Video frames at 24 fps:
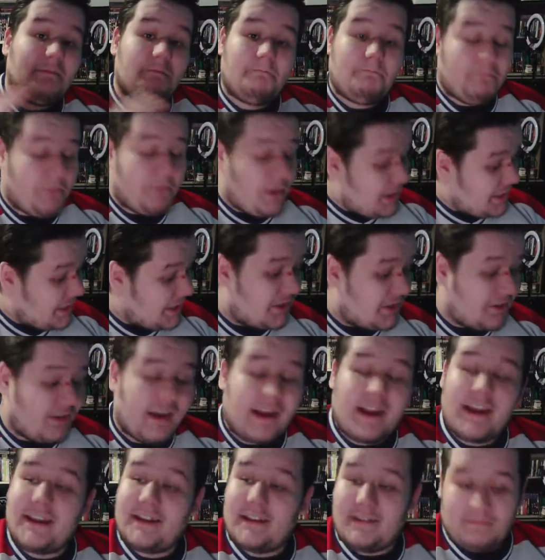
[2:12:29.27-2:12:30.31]
Fucking
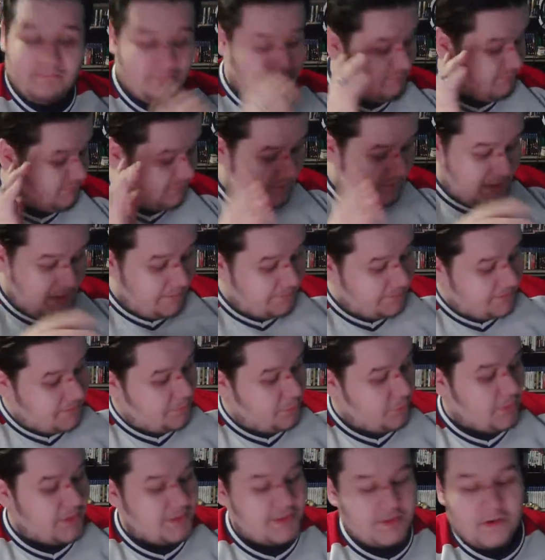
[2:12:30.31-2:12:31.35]
great. Love the
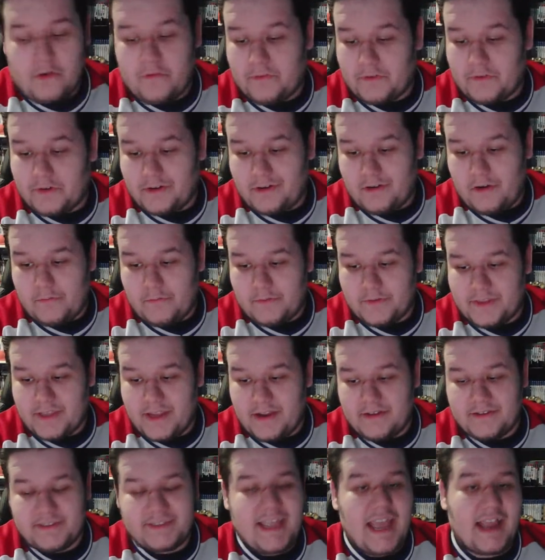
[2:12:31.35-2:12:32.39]
boys over
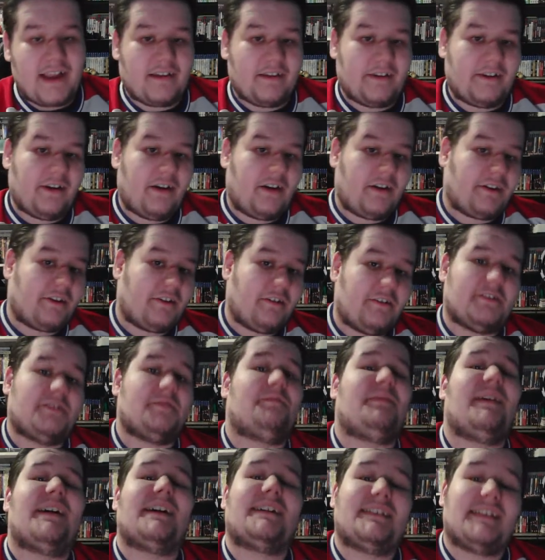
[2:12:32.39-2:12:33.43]
there, Zach and Carter. Also,
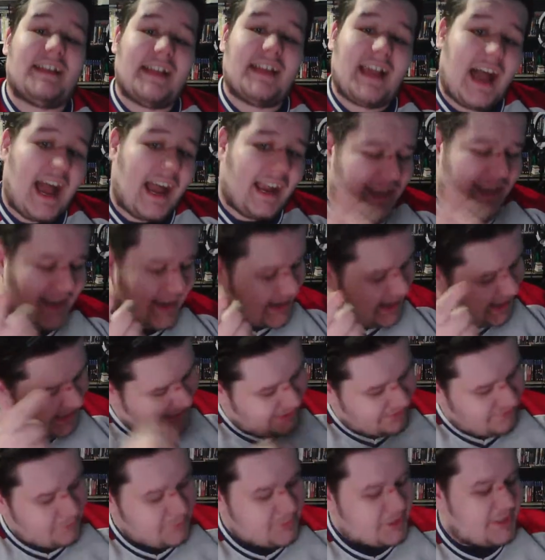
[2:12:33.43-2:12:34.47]
Peck City Hockey, got to
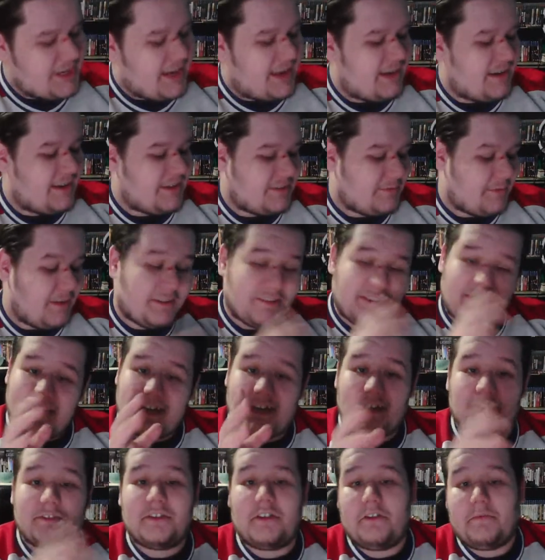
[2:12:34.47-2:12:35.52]
give them a shout out as well. Check
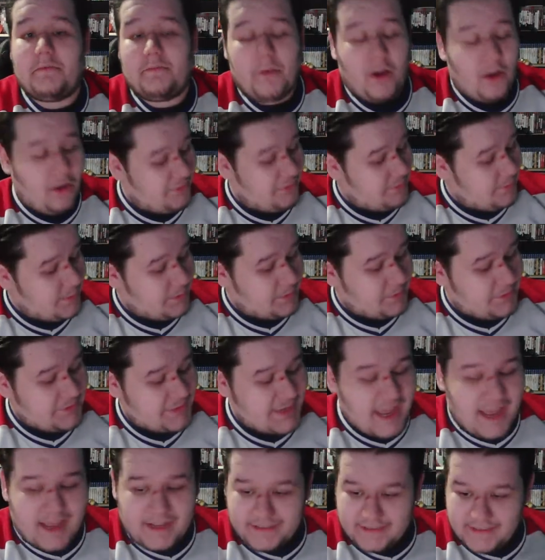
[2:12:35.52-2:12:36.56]
out all 3 of those
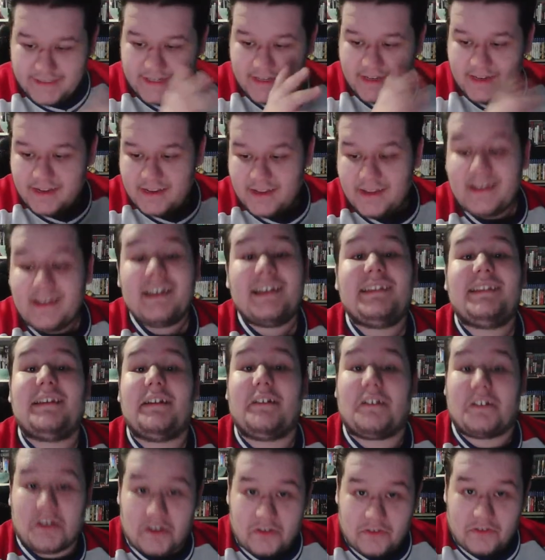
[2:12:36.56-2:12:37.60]
guys;
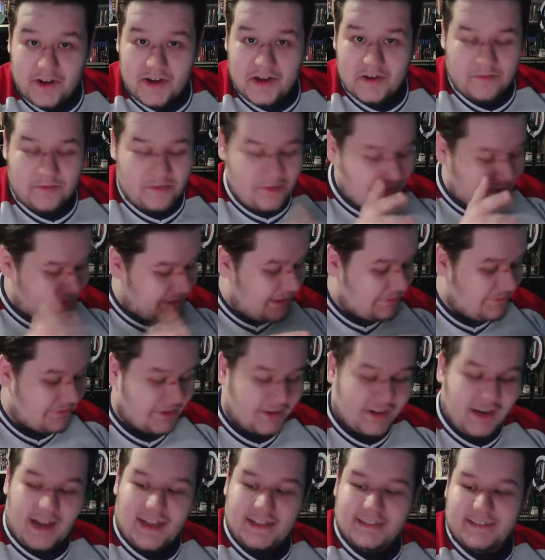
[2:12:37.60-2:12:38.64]
they're incredible. Love their
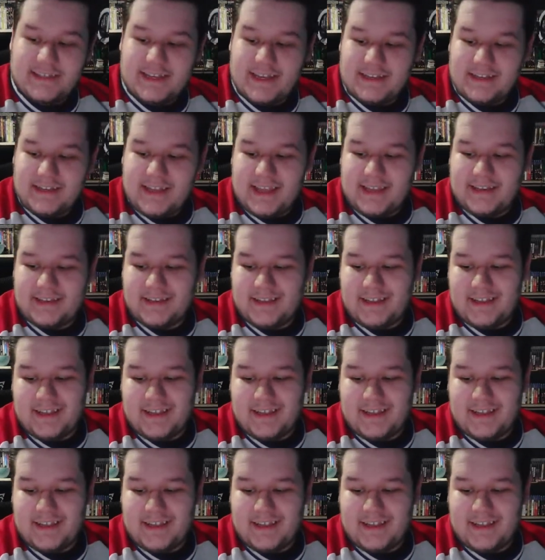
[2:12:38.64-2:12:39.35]
content, and